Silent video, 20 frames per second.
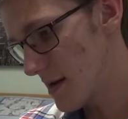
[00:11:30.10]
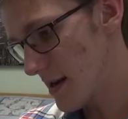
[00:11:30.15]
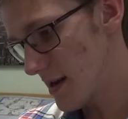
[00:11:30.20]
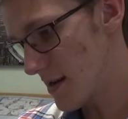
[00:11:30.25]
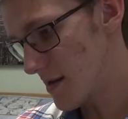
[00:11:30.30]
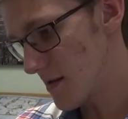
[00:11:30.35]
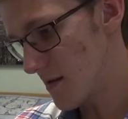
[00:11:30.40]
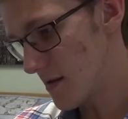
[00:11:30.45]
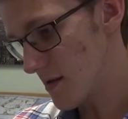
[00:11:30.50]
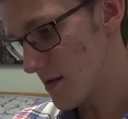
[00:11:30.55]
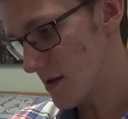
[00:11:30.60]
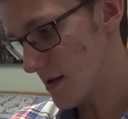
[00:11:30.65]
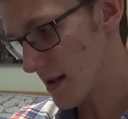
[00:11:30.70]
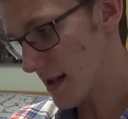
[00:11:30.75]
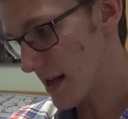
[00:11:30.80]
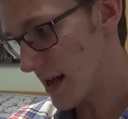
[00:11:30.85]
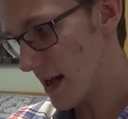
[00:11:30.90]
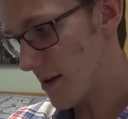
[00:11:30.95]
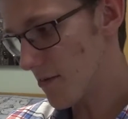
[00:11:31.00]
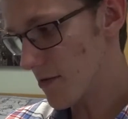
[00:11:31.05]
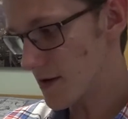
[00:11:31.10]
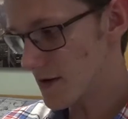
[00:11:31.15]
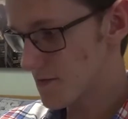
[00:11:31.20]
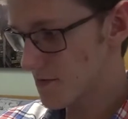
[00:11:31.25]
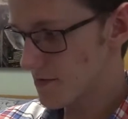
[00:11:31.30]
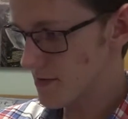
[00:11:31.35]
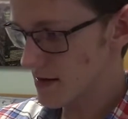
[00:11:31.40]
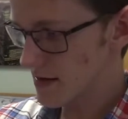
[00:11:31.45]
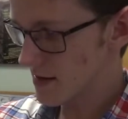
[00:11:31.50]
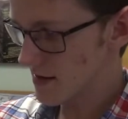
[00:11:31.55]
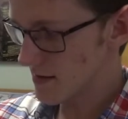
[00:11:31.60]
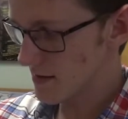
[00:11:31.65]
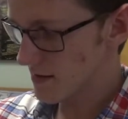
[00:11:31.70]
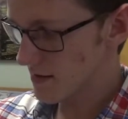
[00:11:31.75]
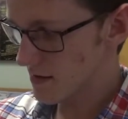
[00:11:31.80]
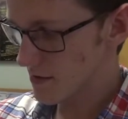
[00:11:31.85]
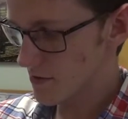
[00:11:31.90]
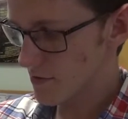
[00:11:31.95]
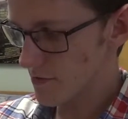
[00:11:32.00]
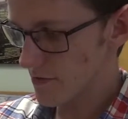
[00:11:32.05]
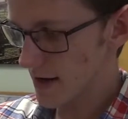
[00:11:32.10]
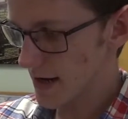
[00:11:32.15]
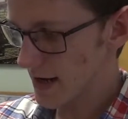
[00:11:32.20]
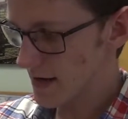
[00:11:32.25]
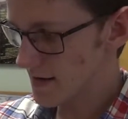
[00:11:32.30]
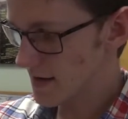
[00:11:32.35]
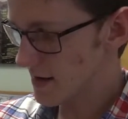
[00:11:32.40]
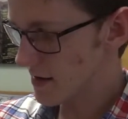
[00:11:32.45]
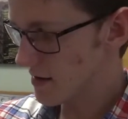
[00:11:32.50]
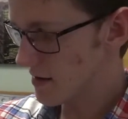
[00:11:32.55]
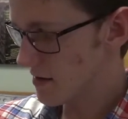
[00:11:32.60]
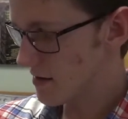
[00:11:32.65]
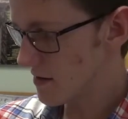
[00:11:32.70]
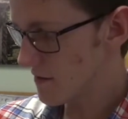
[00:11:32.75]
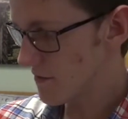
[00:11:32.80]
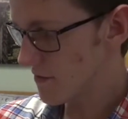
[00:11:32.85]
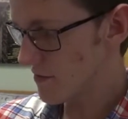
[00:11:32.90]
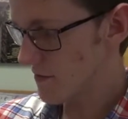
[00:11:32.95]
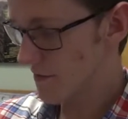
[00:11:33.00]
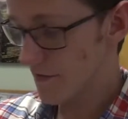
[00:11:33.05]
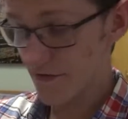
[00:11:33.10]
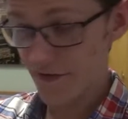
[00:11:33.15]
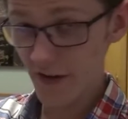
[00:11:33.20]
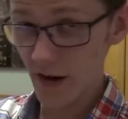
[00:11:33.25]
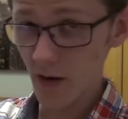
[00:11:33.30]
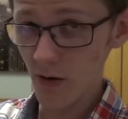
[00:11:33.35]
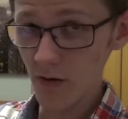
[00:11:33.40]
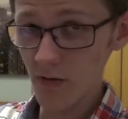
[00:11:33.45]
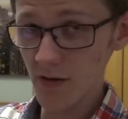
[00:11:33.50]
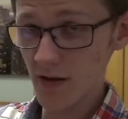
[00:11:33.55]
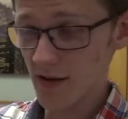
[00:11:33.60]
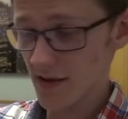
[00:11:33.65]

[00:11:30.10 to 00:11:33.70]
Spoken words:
And the camera is pretty crazy good for a phone.